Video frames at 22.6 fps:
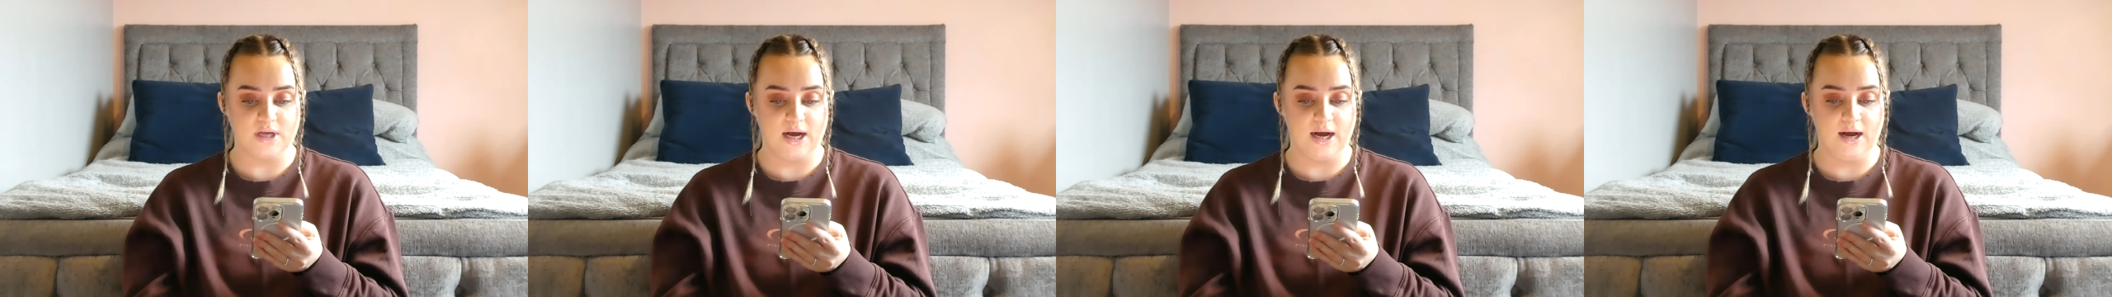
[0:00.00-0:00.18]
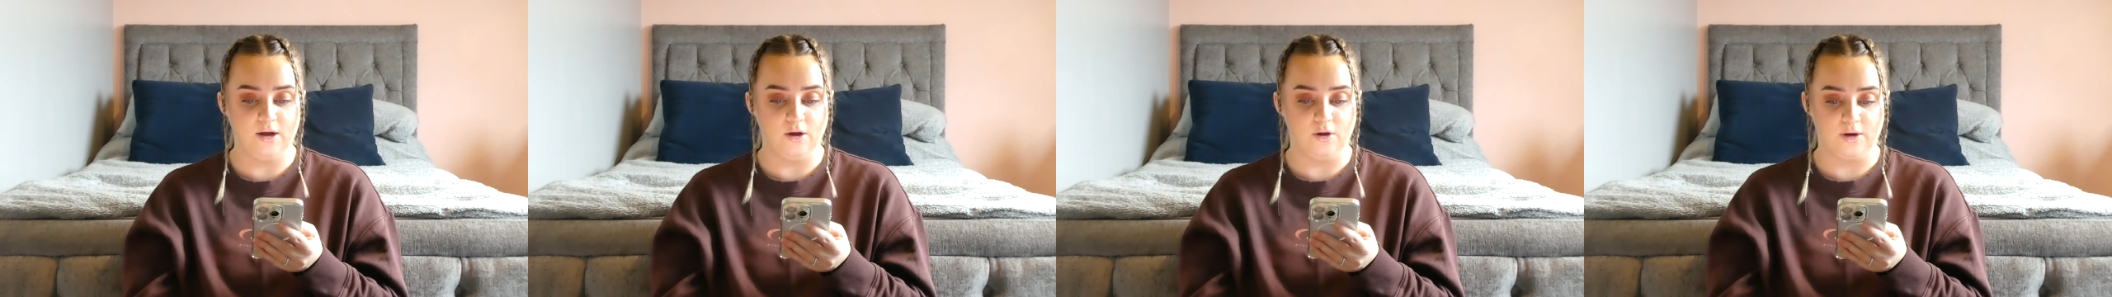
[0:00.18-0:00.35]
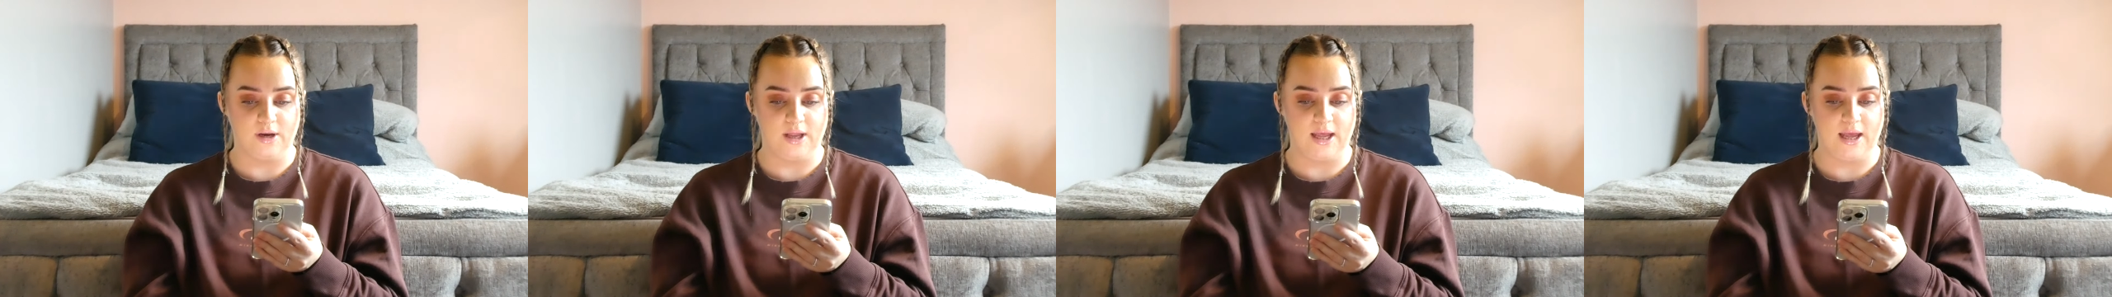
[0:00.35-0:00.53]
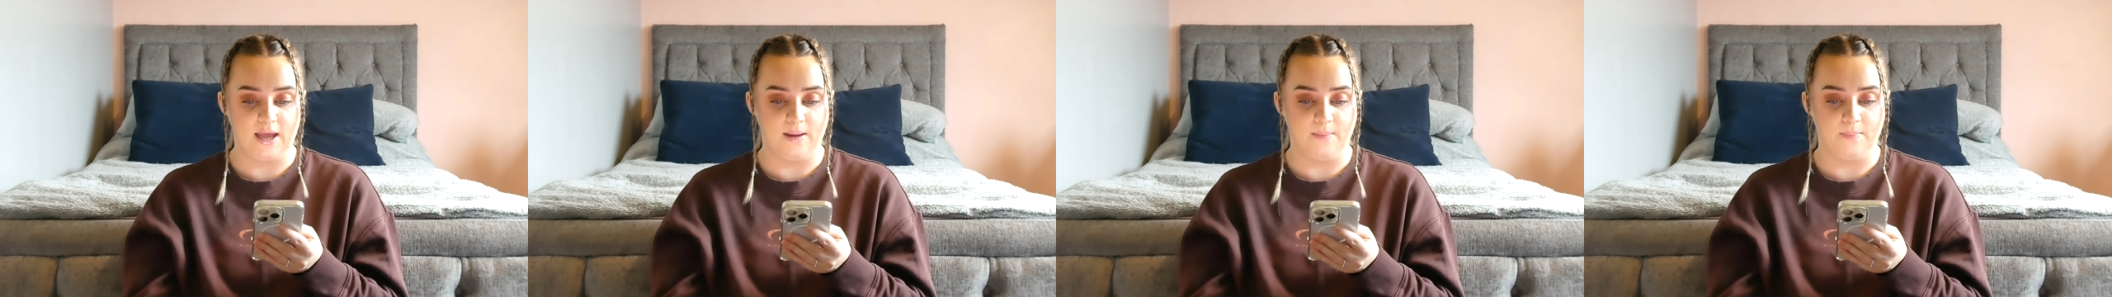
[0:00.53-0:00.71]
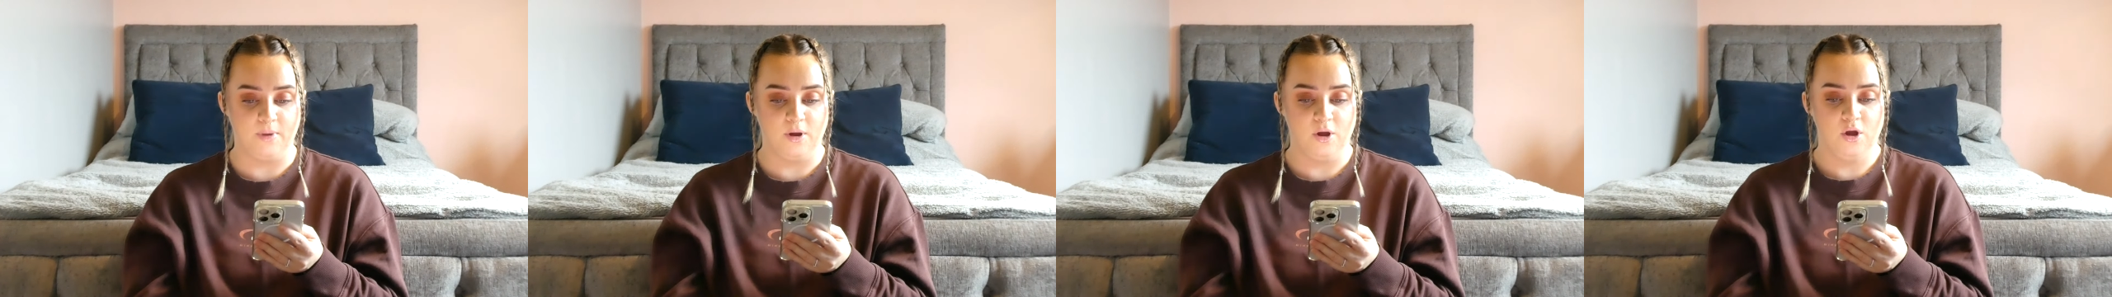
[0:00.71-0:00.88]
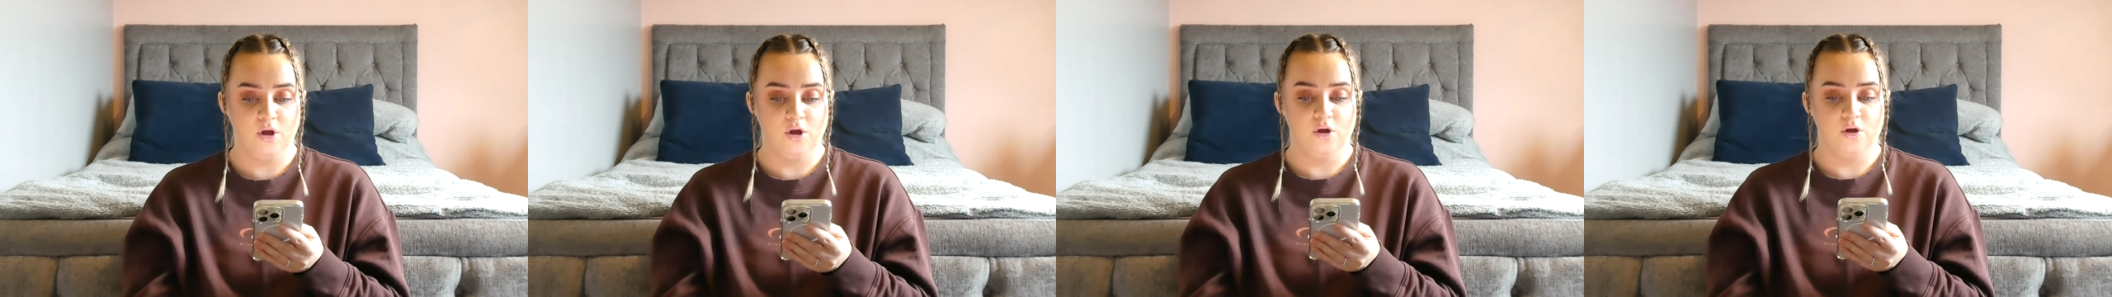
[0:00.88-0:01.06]
eye on him
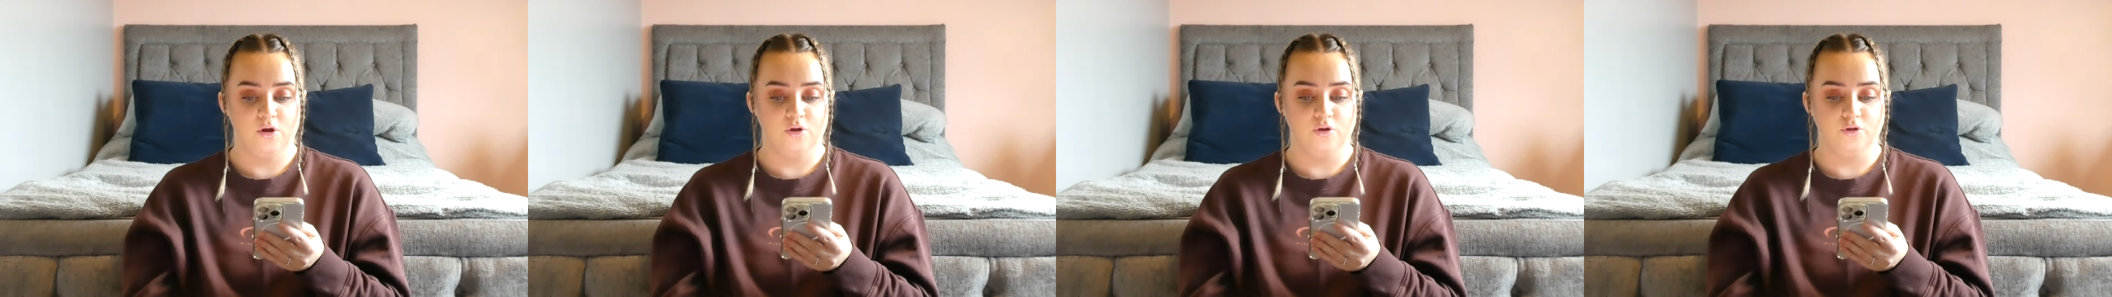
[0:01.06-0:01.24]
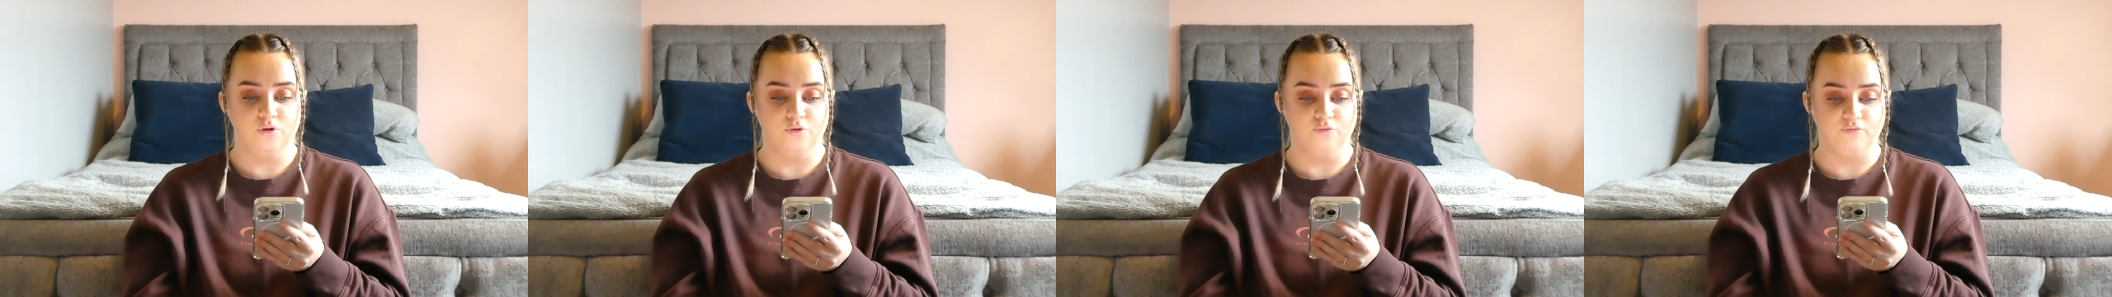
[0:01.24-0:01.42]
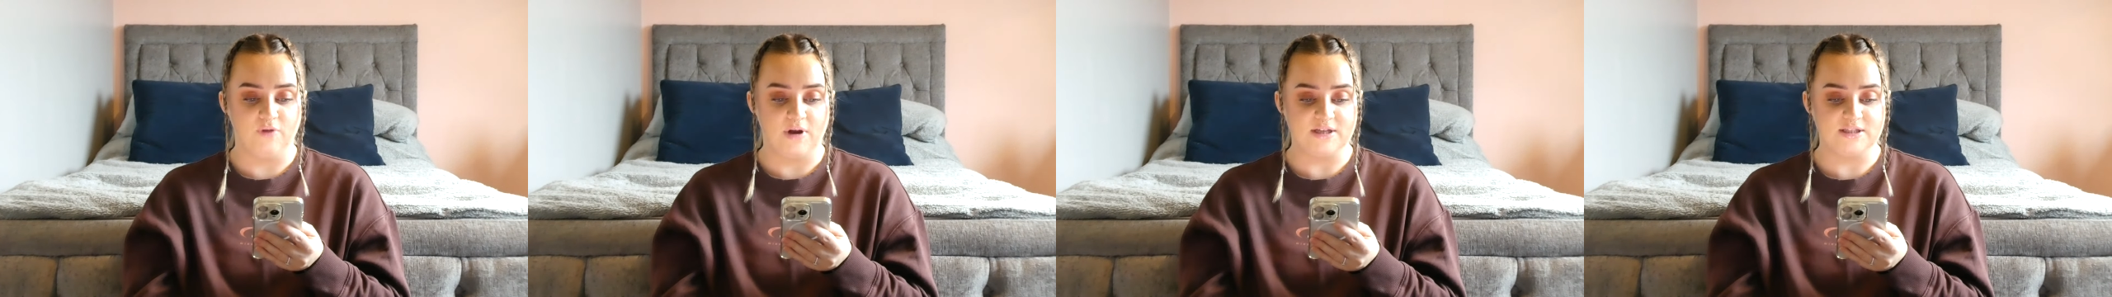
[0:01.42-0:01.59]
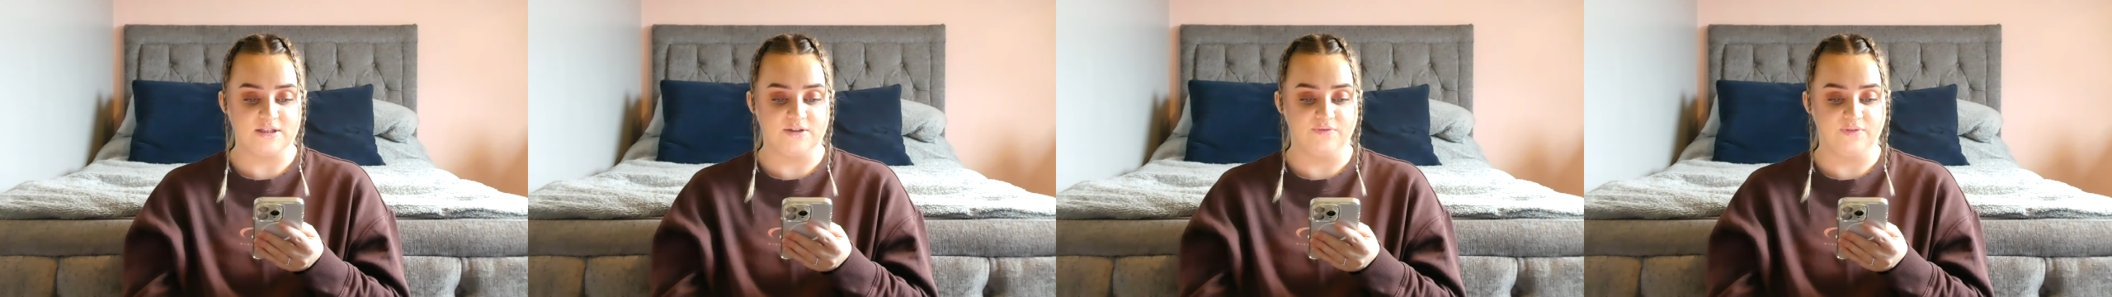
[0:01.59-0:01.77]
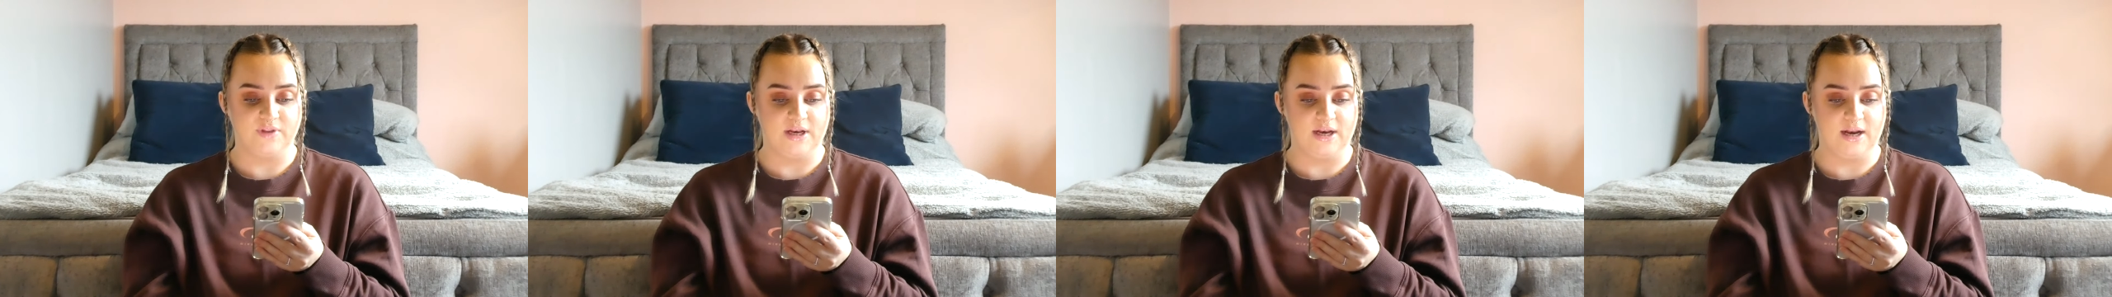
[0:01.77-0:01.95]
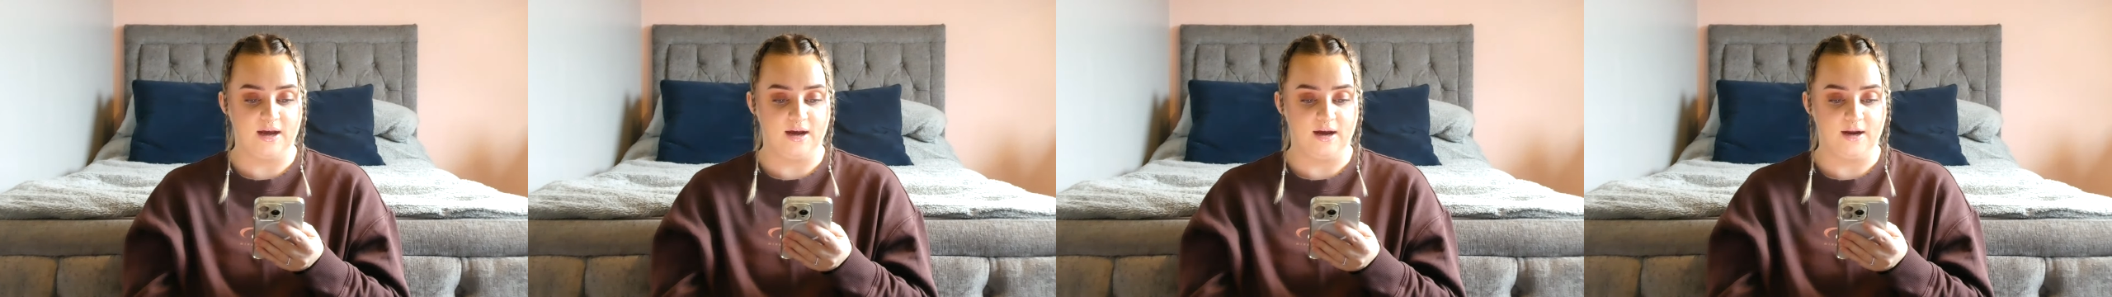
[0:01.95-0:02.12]
the rest of the
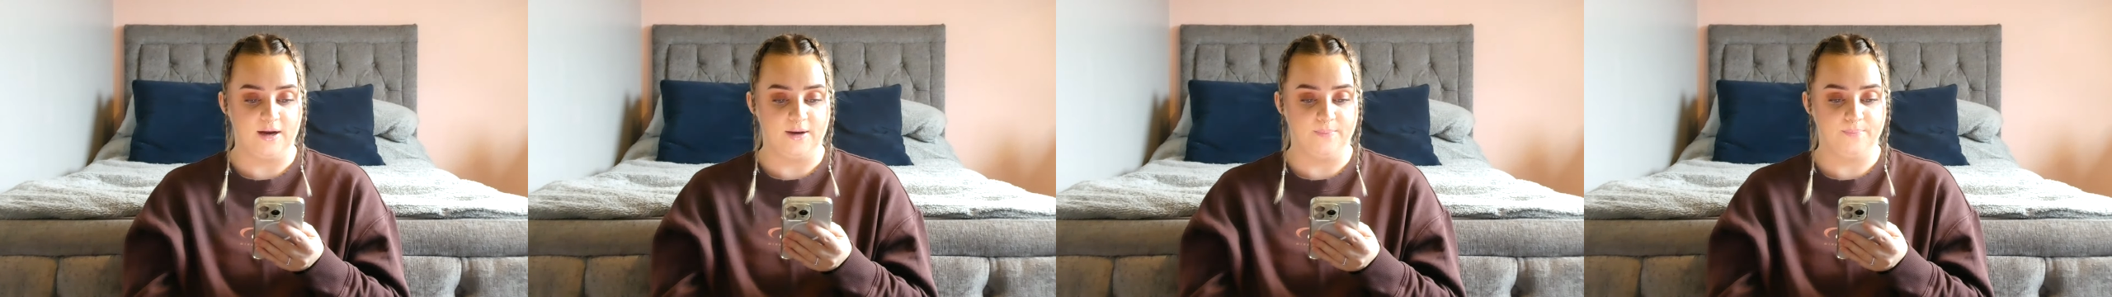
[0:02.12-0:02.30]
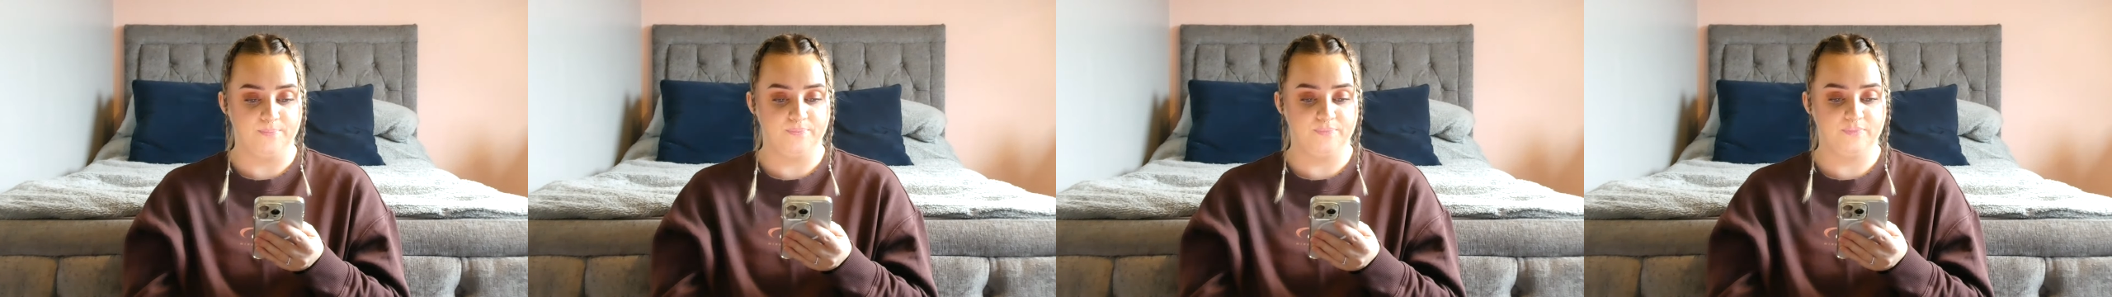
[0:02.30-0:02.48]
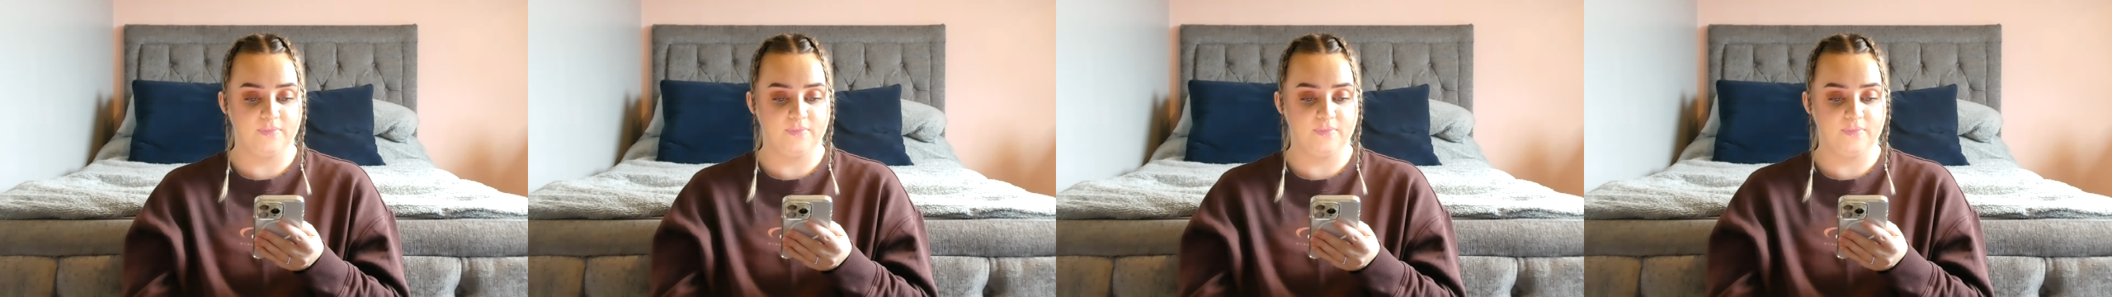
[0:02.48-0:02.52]
night.